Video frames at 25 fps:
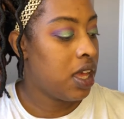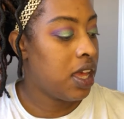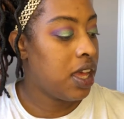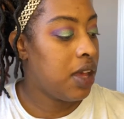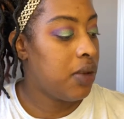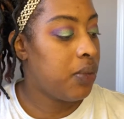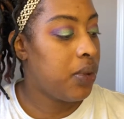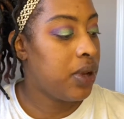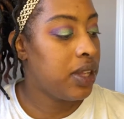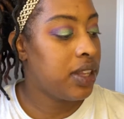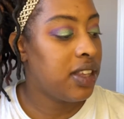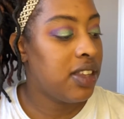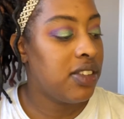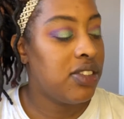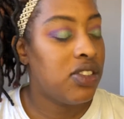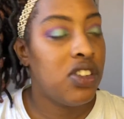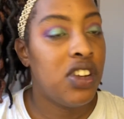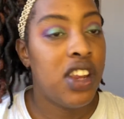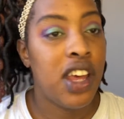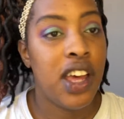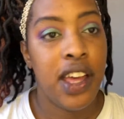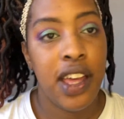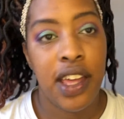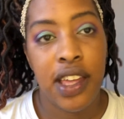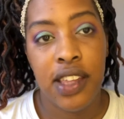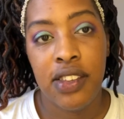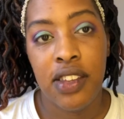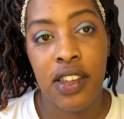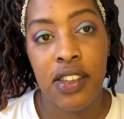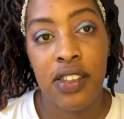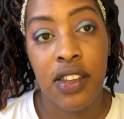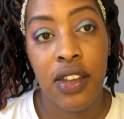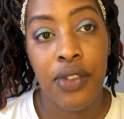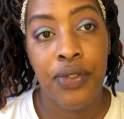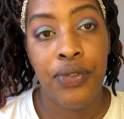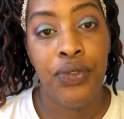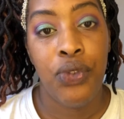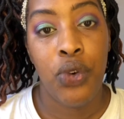And what this does
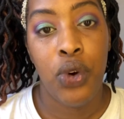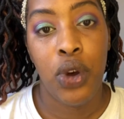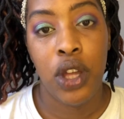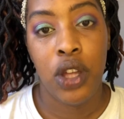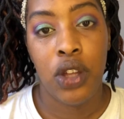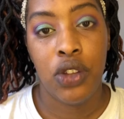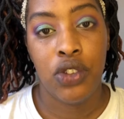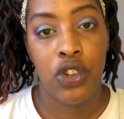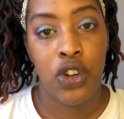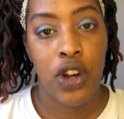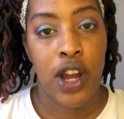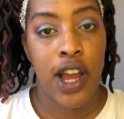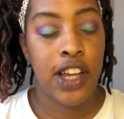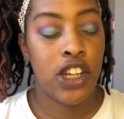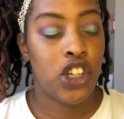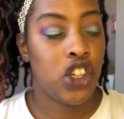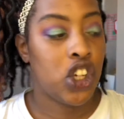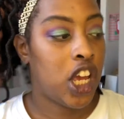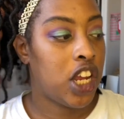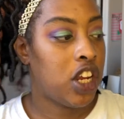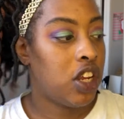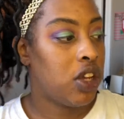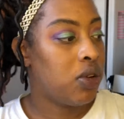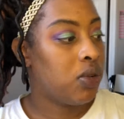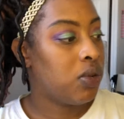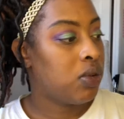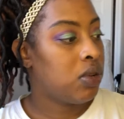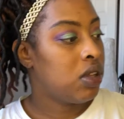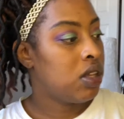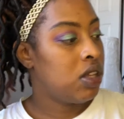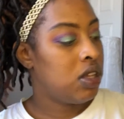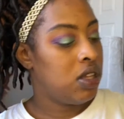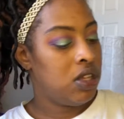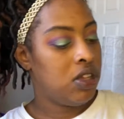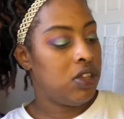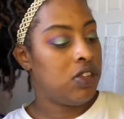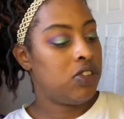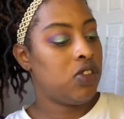is it foils your eyeshadow.
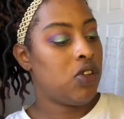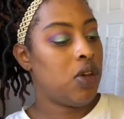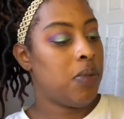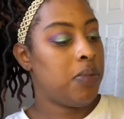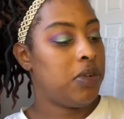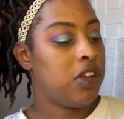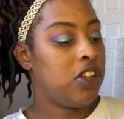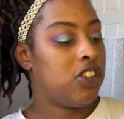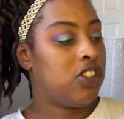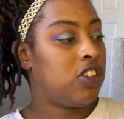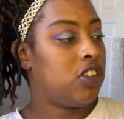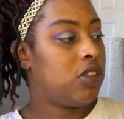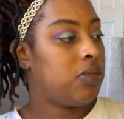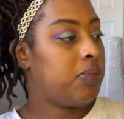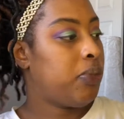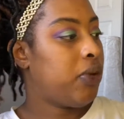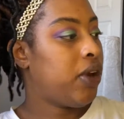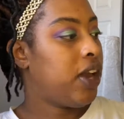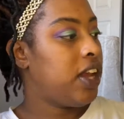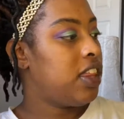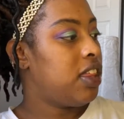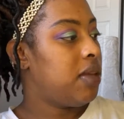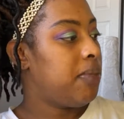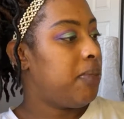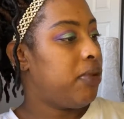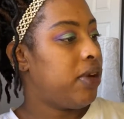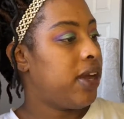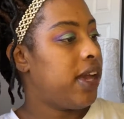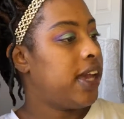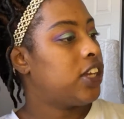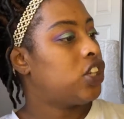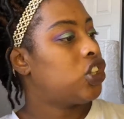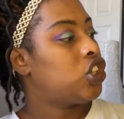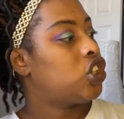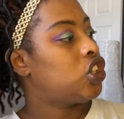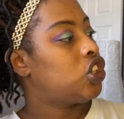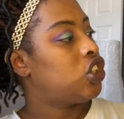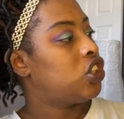So I'm gonna spray the
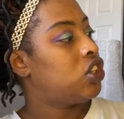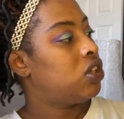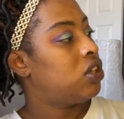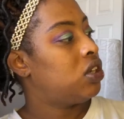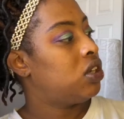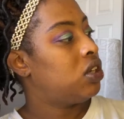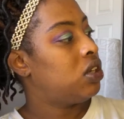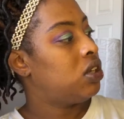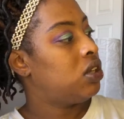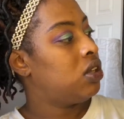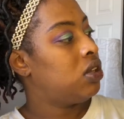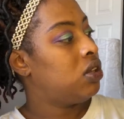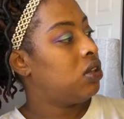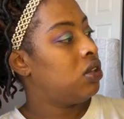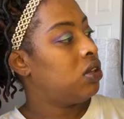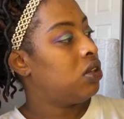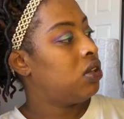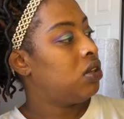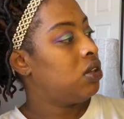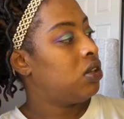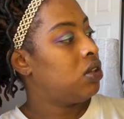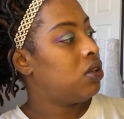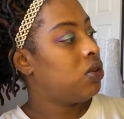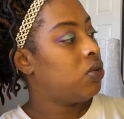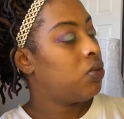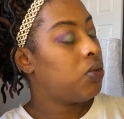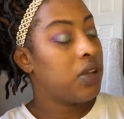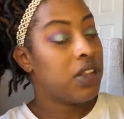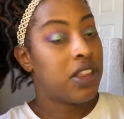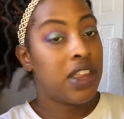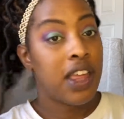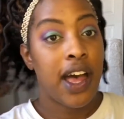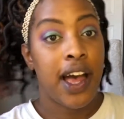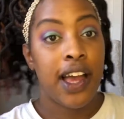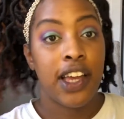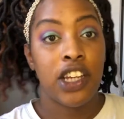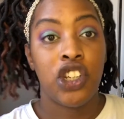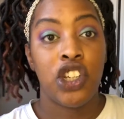brush with
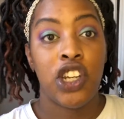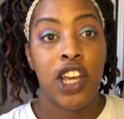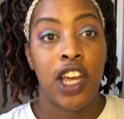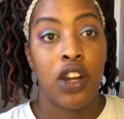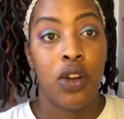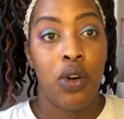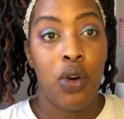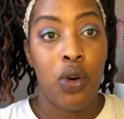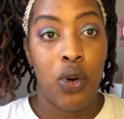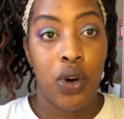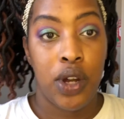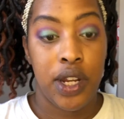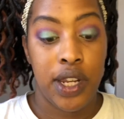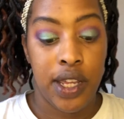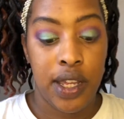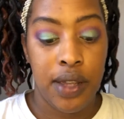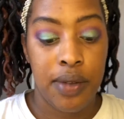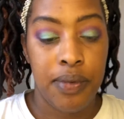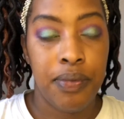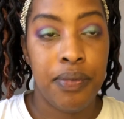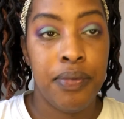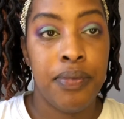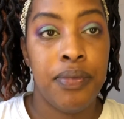the eyeshadow on it,